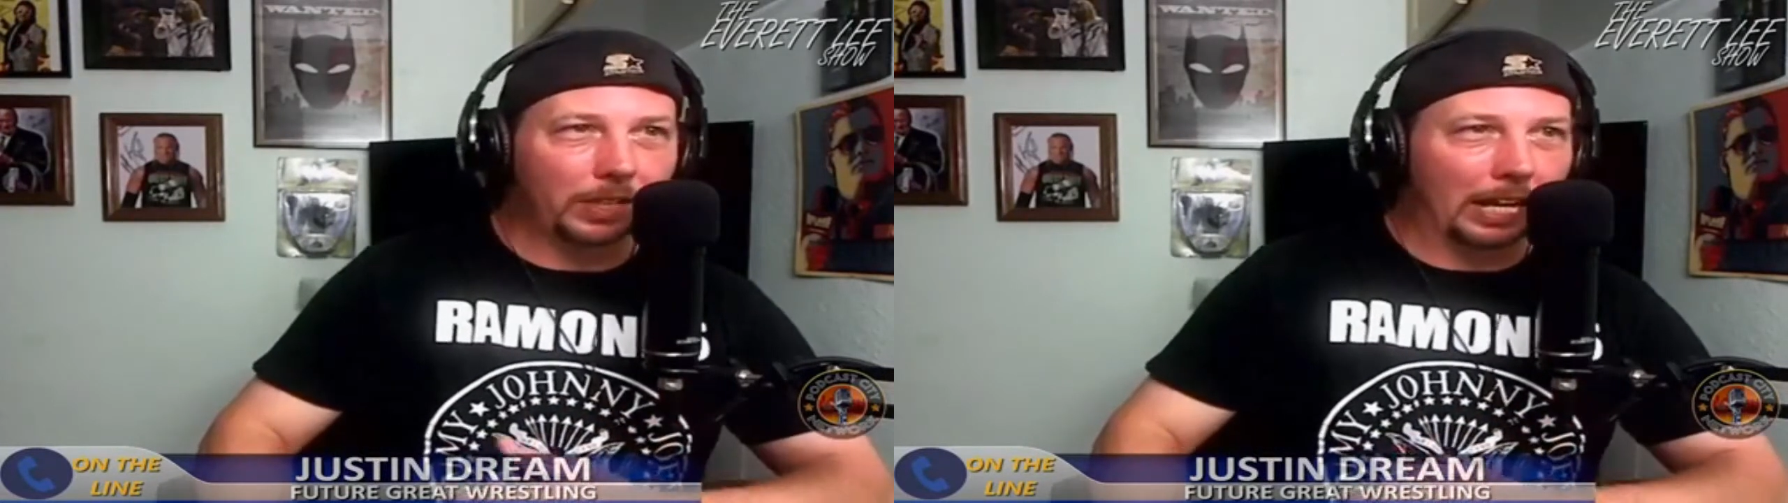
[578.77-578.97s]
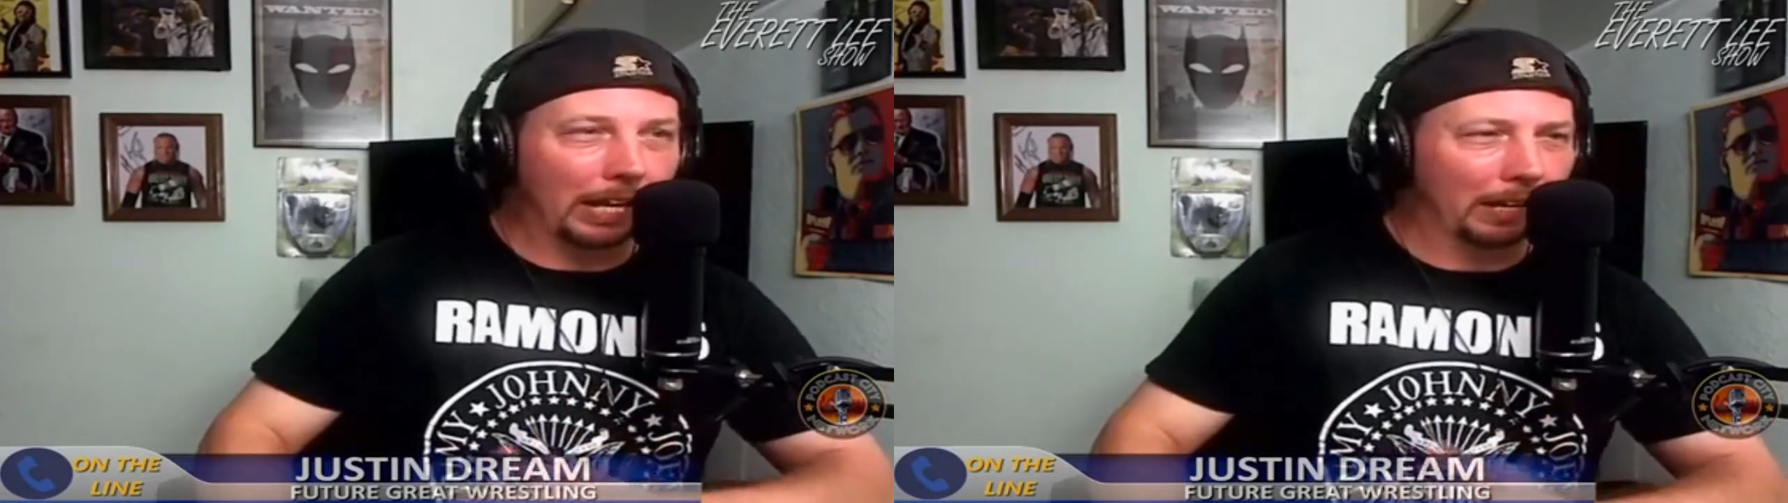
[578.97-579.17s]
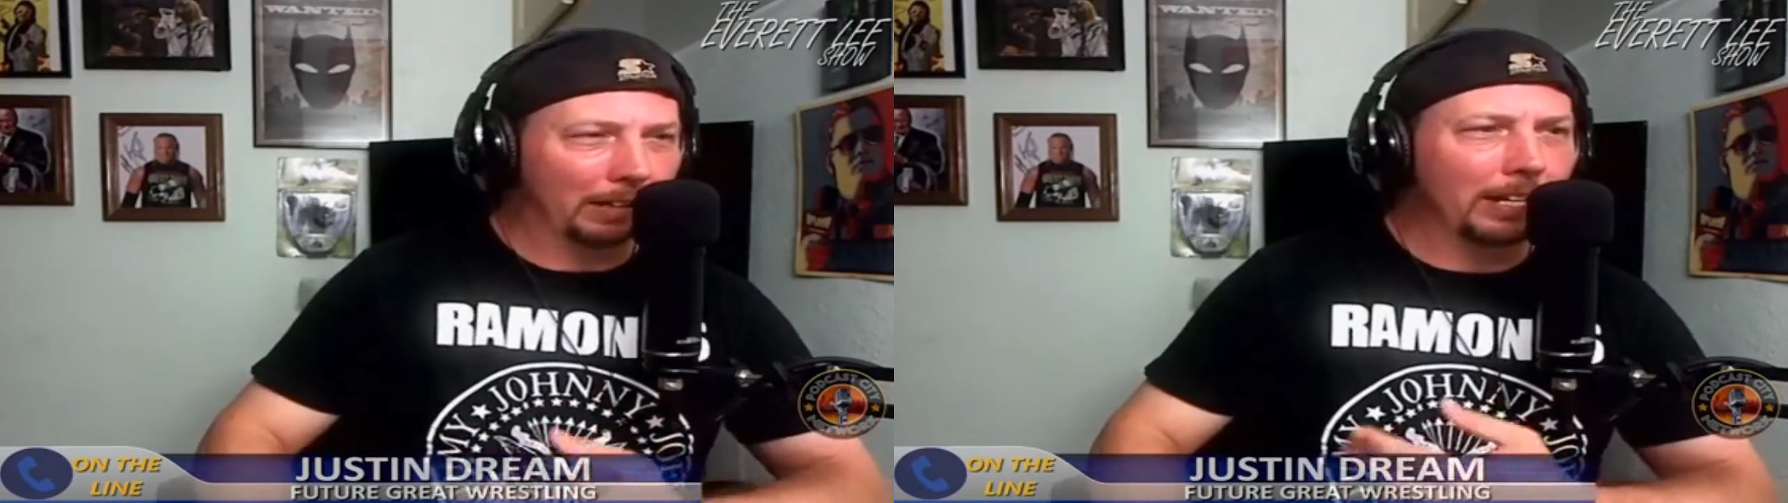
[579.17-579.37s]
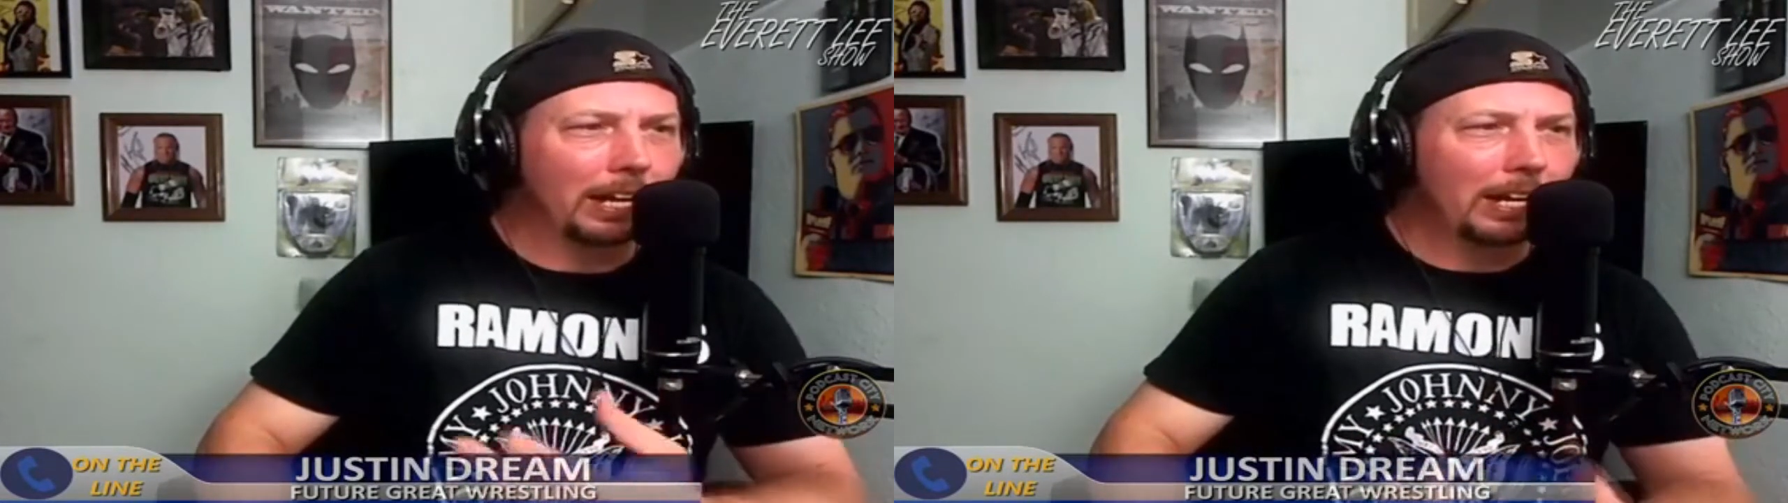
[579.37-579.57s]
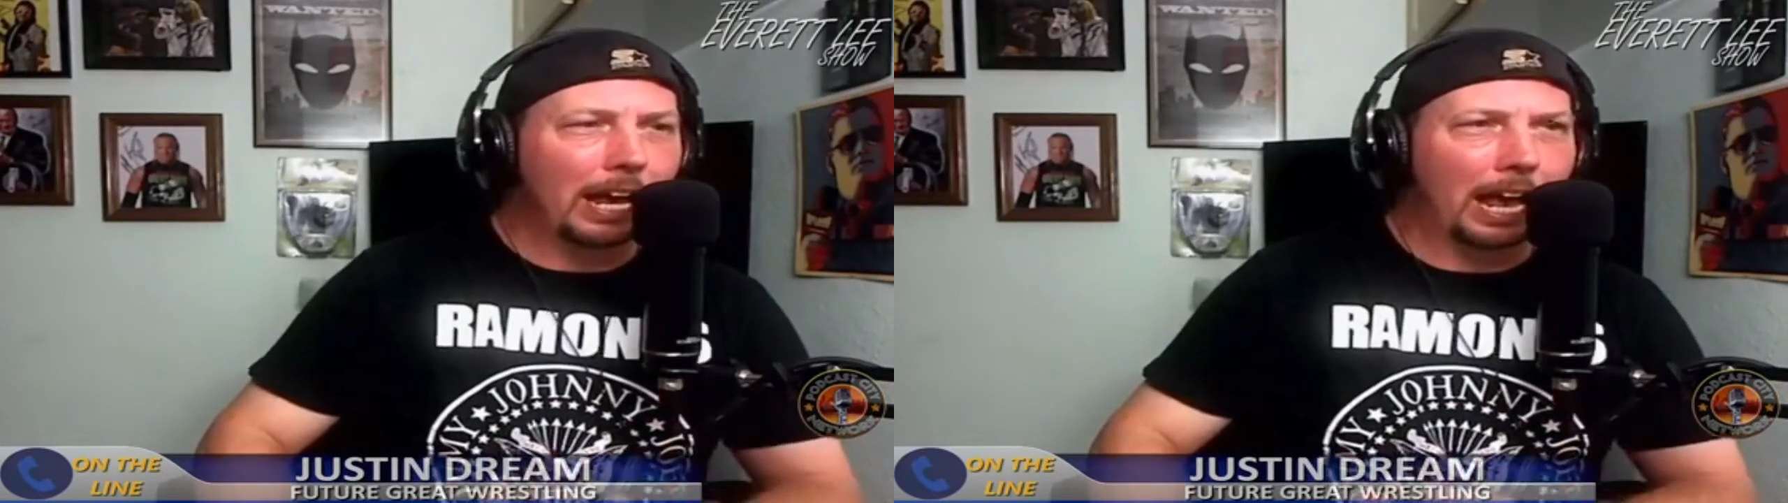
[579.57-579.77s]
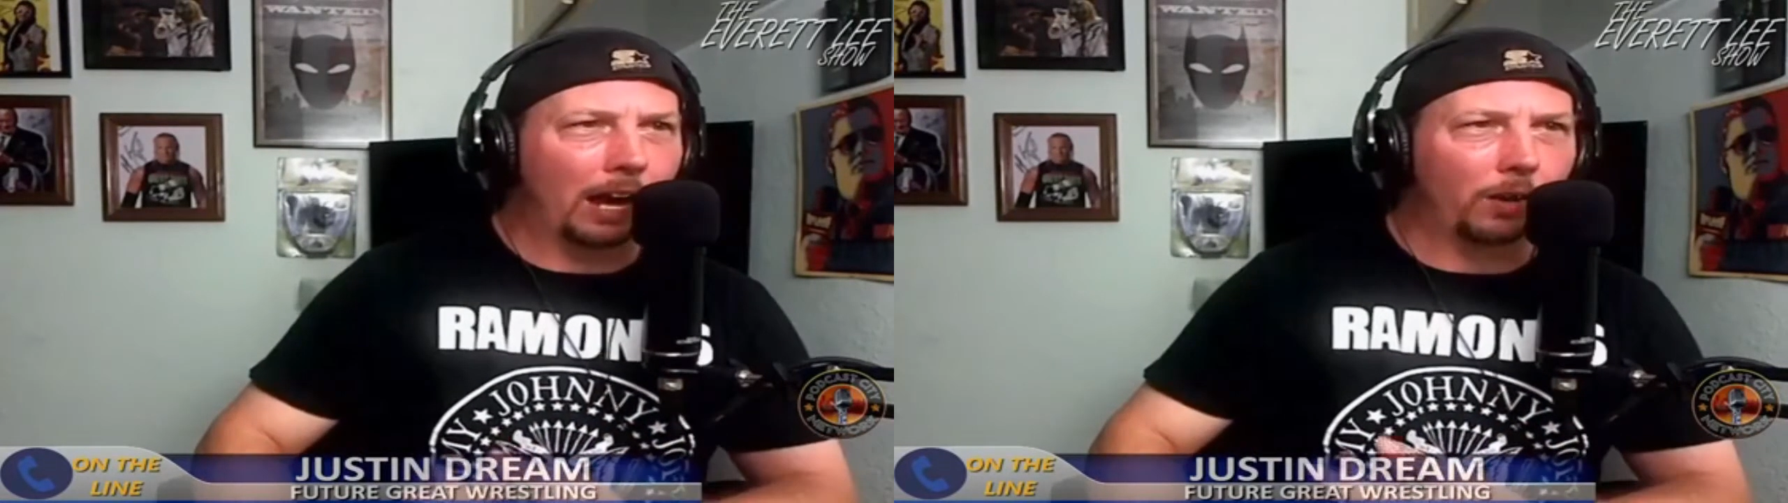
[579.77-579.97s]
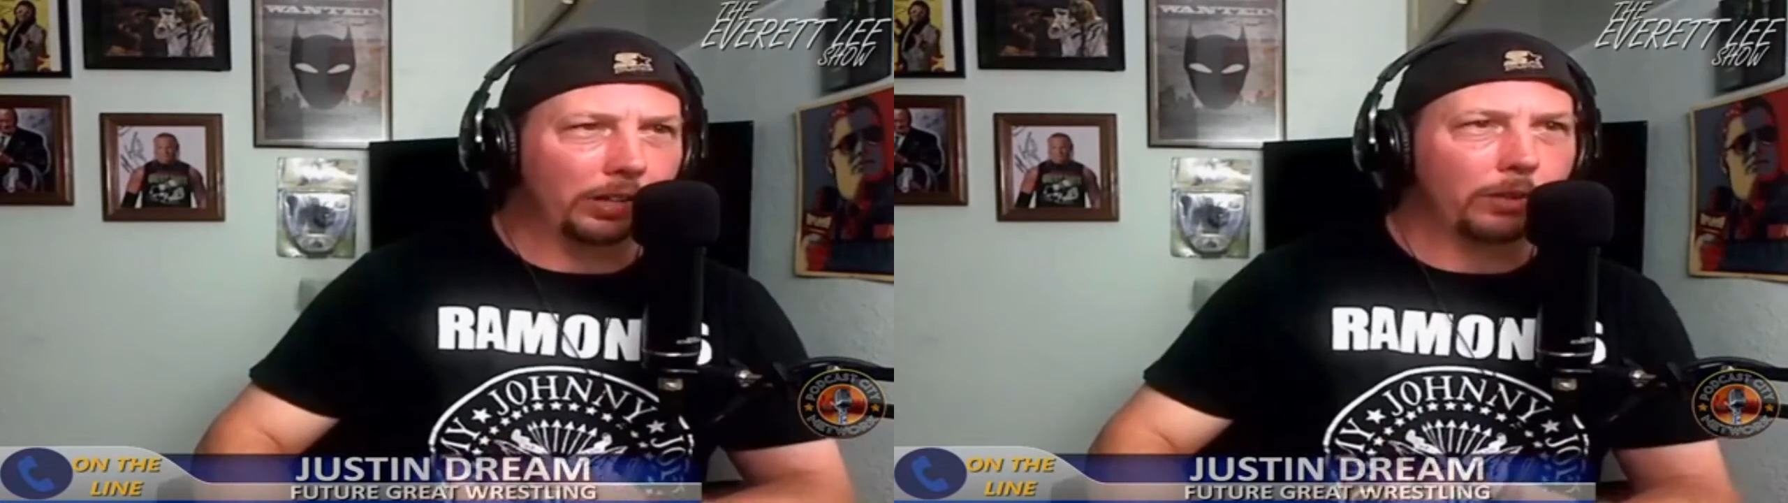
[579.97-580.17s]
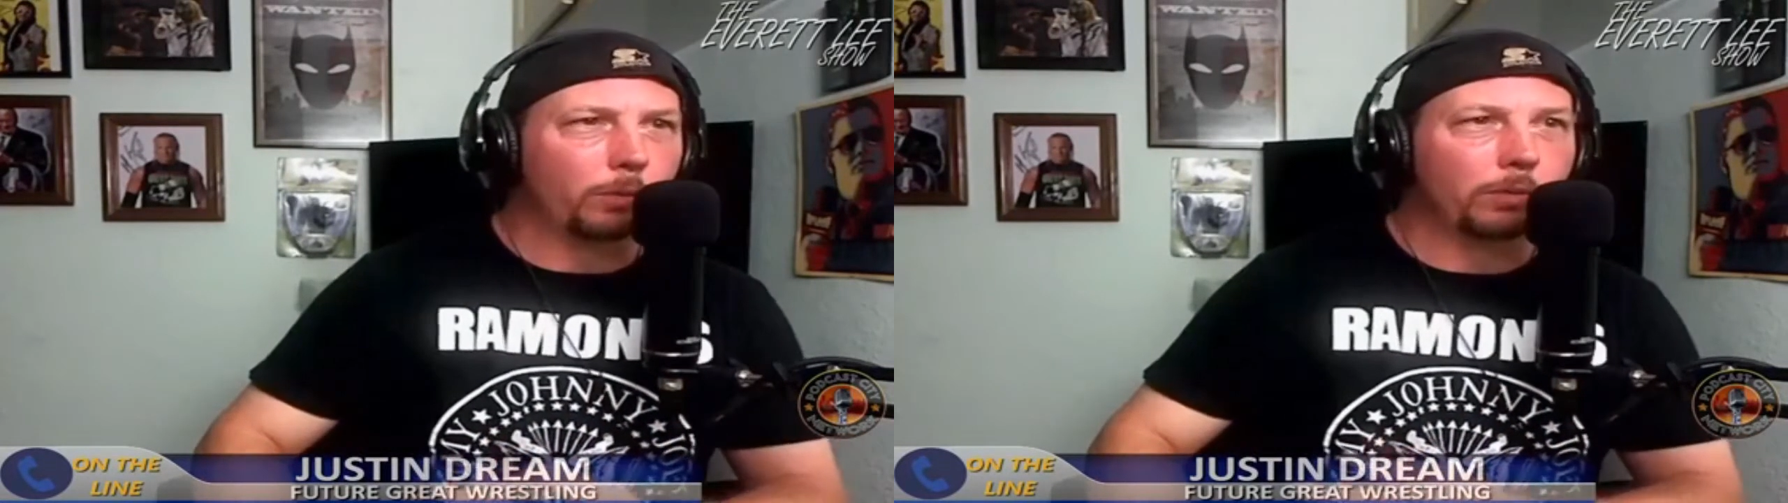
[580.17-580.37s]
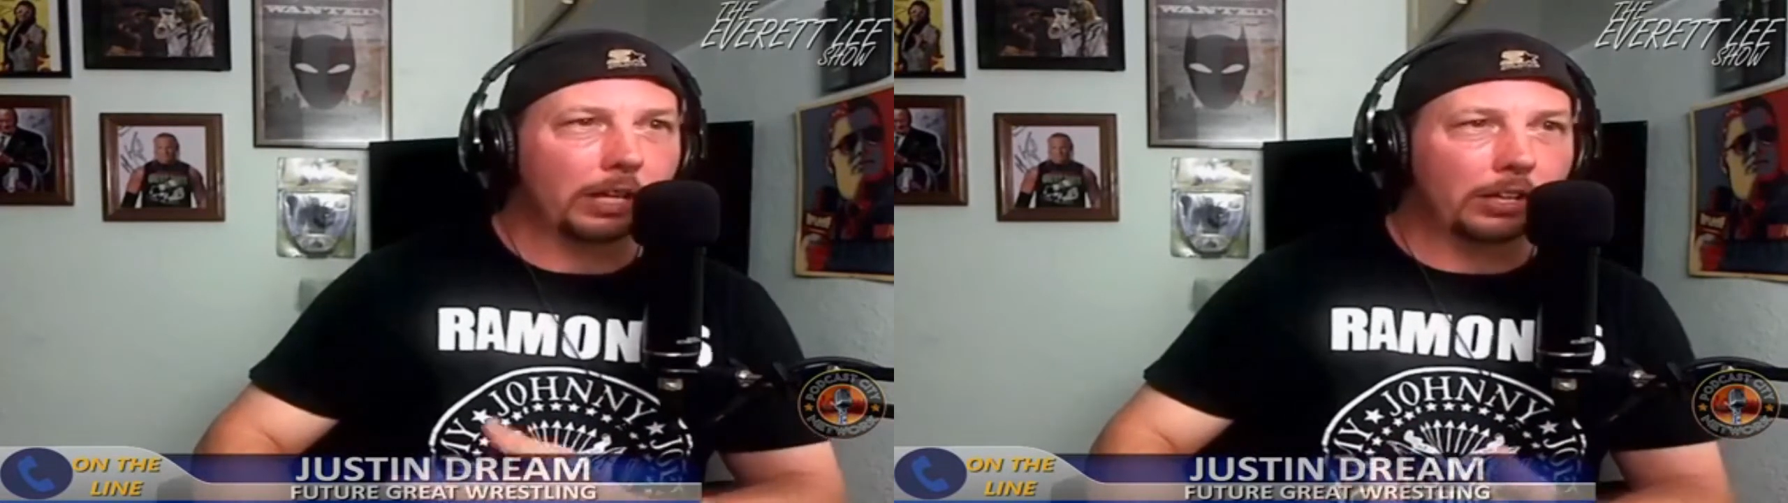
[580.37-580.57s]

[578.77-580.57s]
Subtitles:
and how you